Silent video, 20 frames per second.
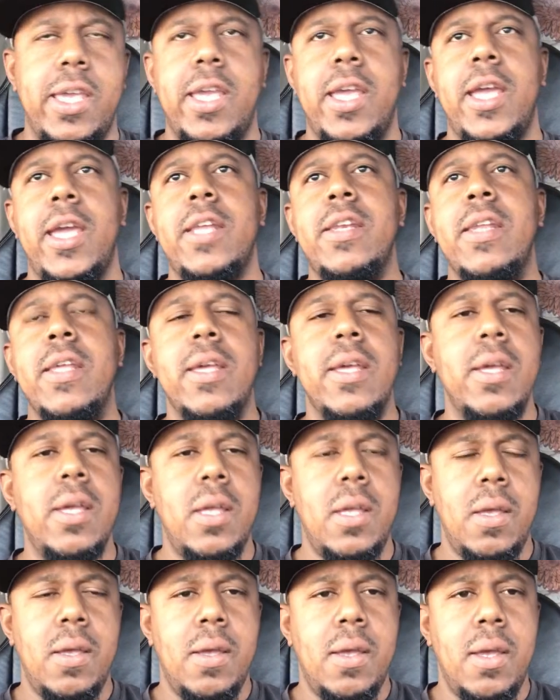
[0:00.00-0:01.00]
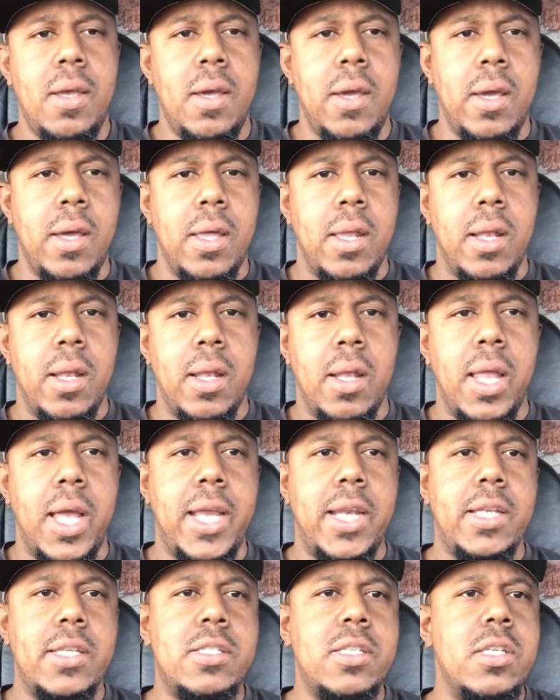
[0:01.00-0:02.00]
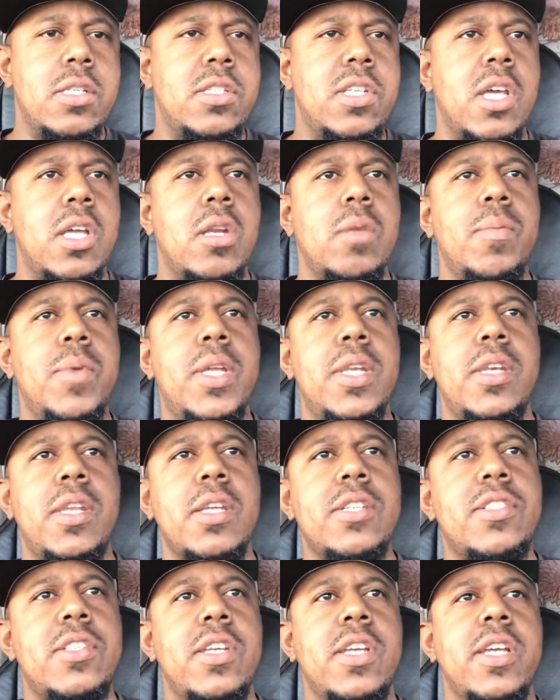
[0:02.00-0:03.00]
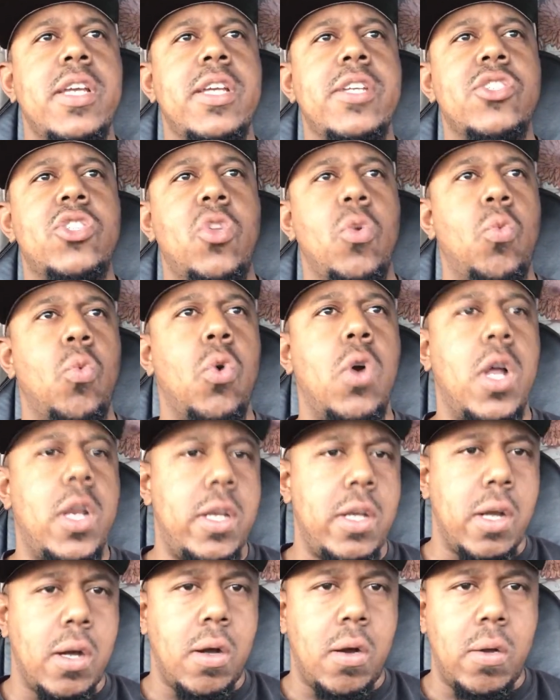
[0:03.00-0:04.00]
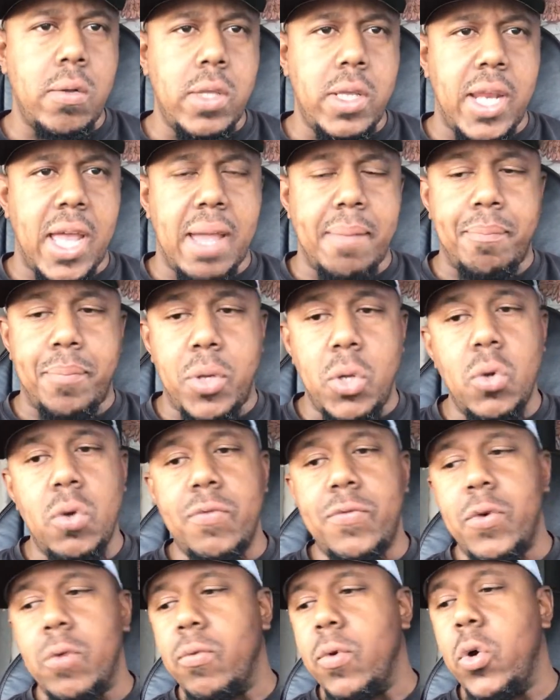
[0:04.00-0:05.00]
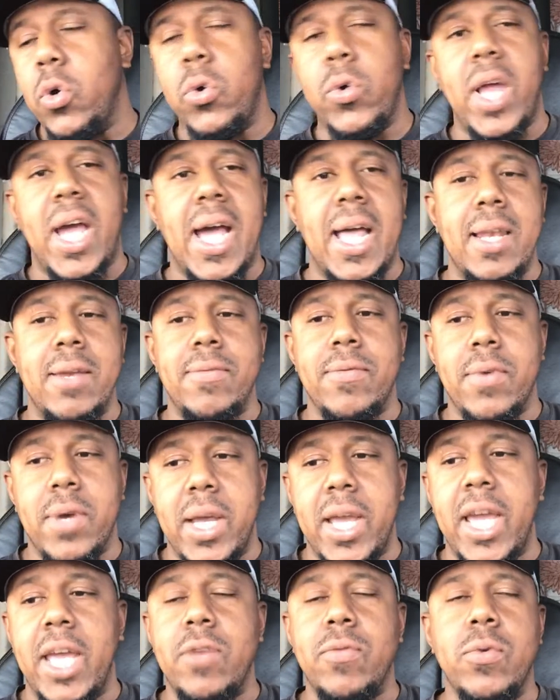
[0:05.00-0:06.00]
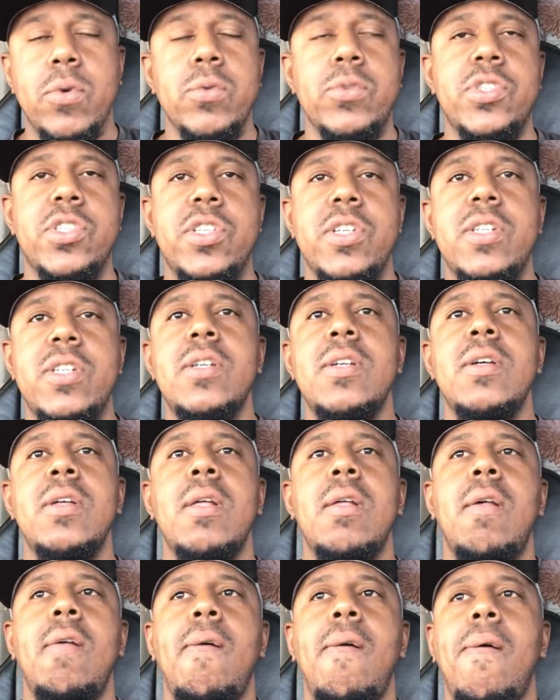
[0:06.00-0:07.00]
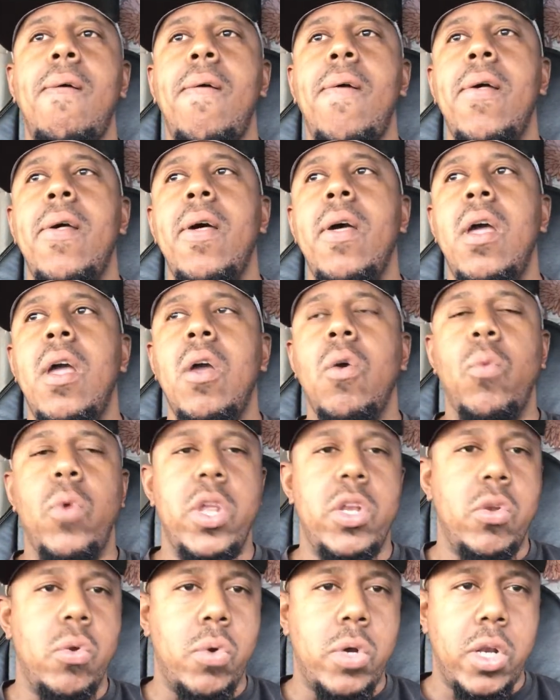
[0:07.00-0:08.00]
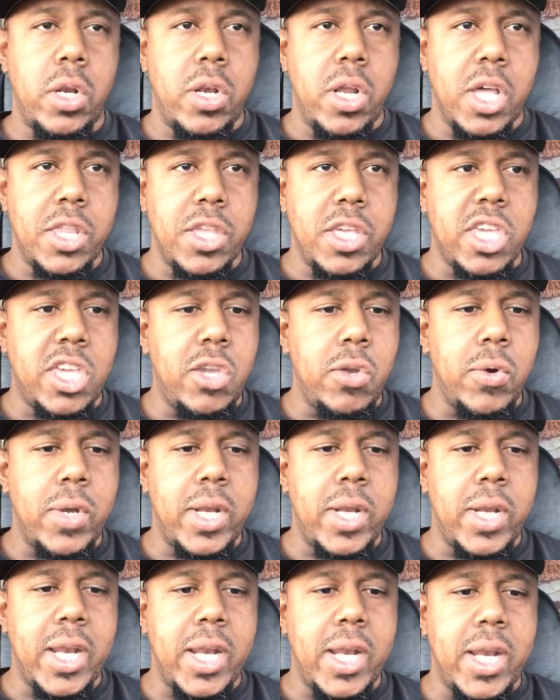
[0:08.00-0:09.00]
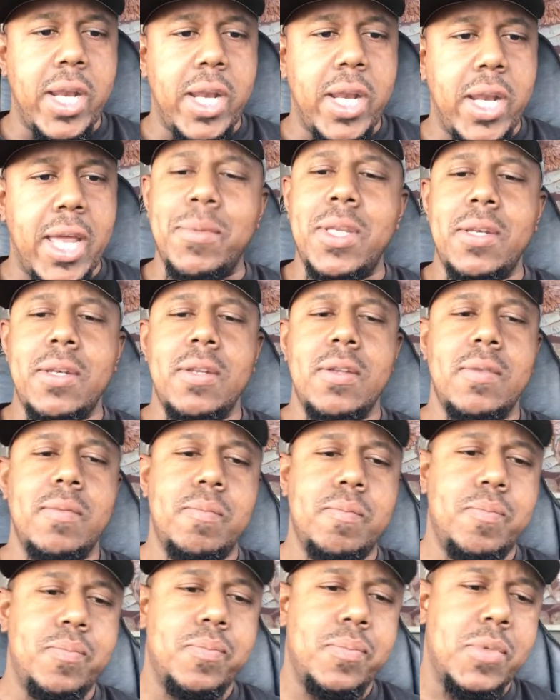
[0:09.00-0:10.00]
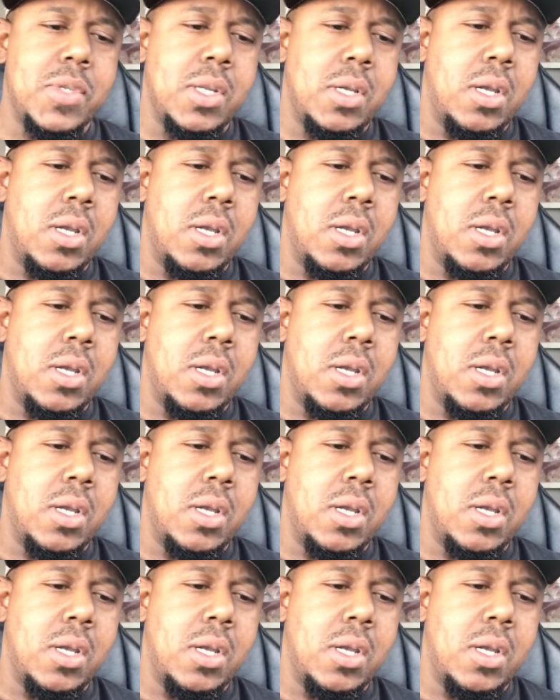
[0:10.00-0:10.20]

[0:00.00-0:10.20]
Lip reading: again. Ladies and gentlemen, this is the one, the only, that beautiful Rhode Island Red Rooster. We're doing another Q&A segment